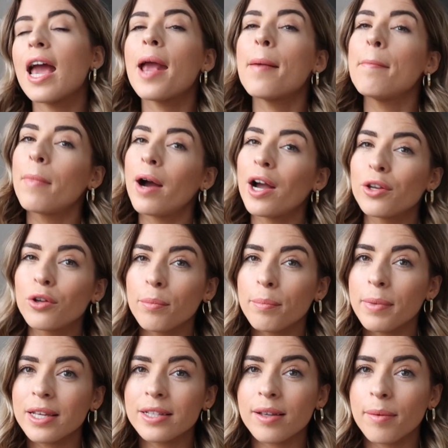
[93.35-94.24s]
it might
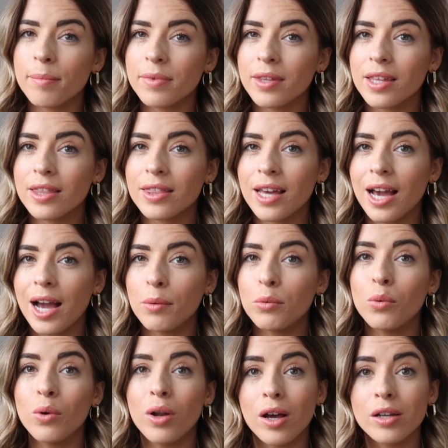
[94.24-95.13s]
not be something
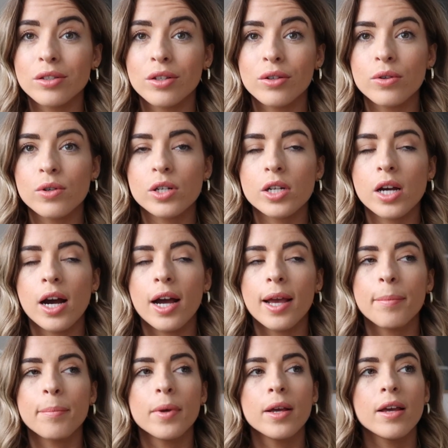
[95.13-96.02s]
that will last a long
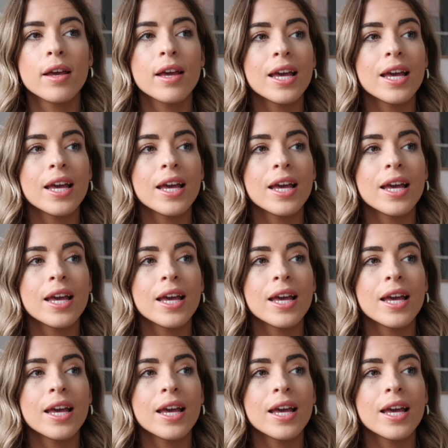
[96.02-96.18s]
time.